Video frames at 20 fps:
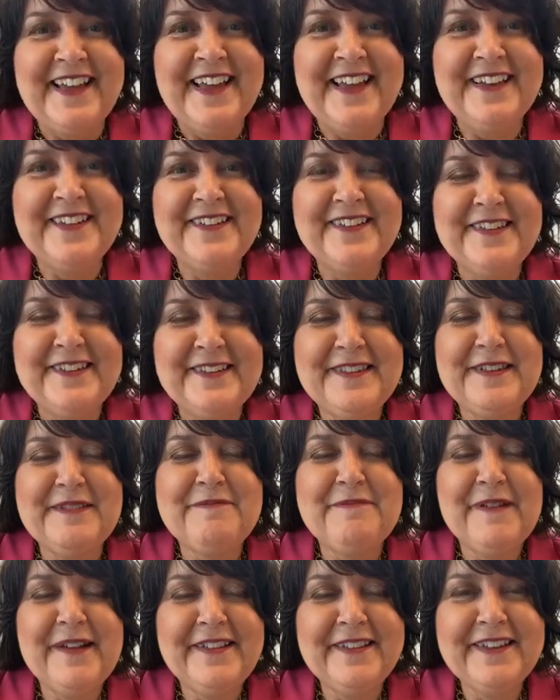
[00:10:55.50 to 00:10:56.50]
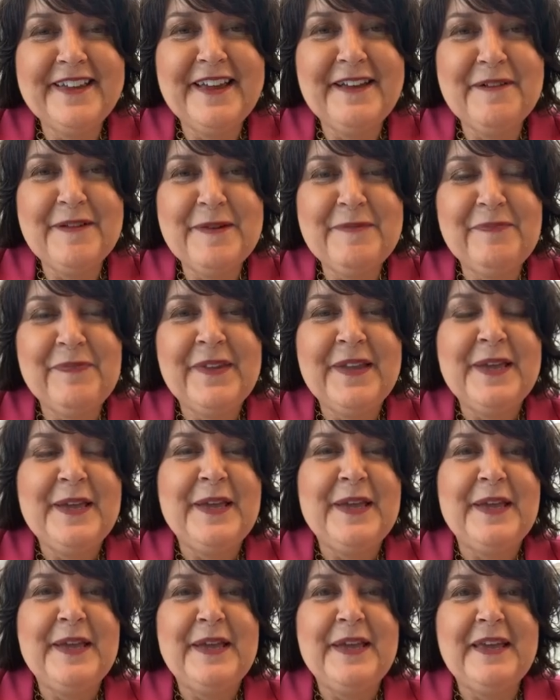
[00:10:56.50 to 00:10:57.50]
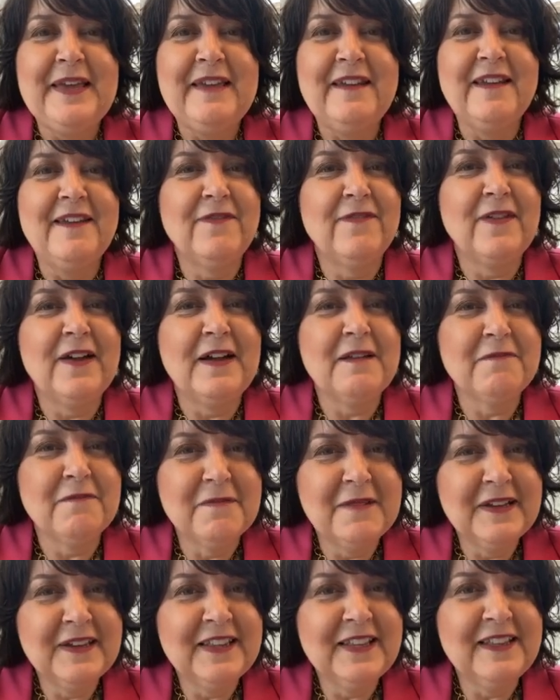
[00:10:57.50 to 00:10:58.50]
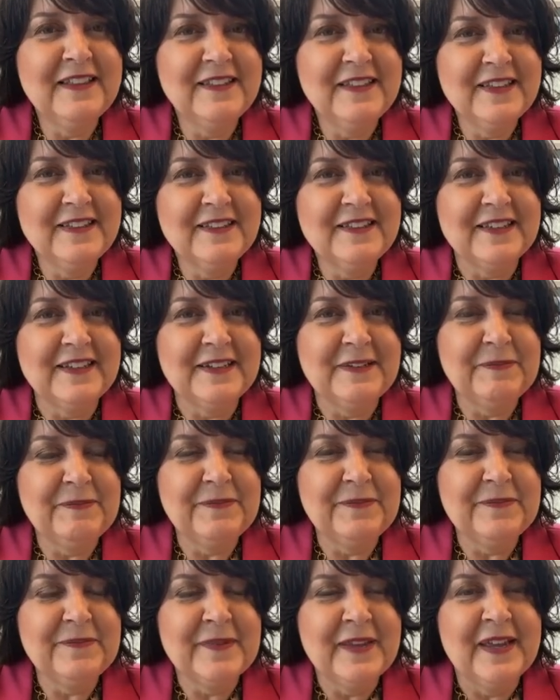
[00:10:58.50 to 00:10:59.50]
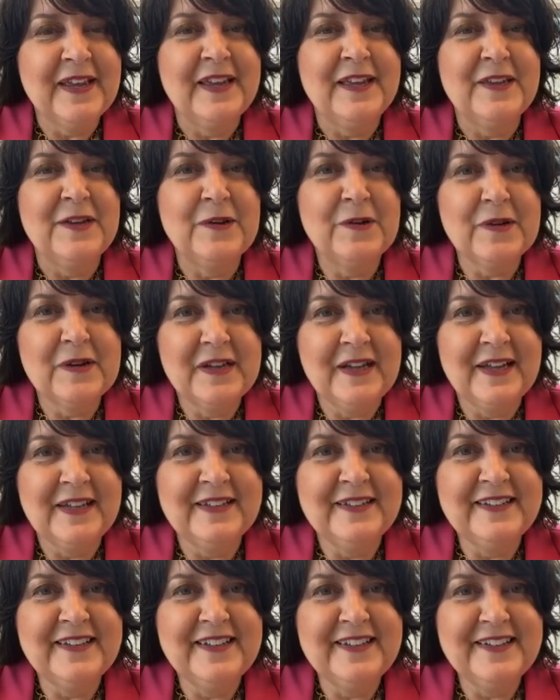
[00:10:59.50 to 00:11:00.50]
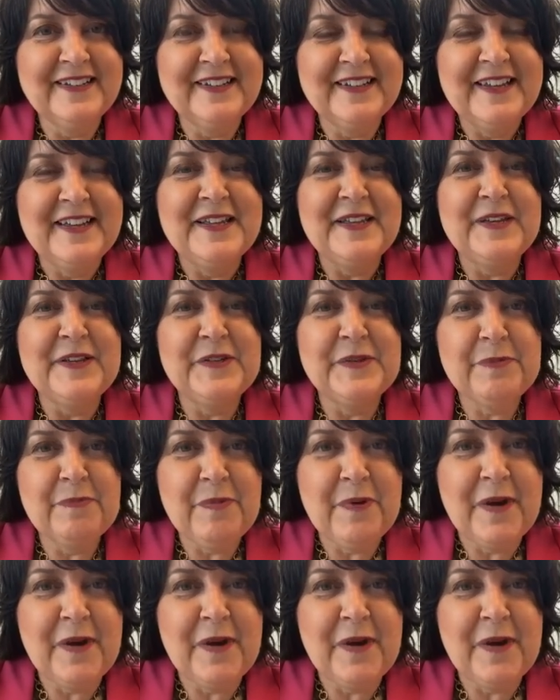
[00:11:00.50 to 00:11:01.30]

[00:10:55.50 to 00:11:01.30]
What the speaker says: And she said, well, Karen, if I really listen, your content is